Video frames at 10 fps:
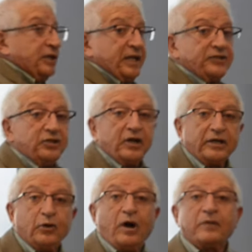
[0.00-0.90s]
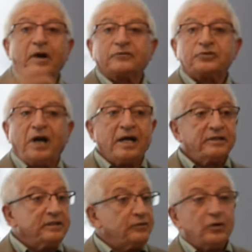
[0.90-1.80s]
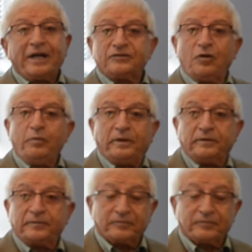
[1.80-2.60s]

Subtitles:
Next thing I know, I'm outside and the door has opened.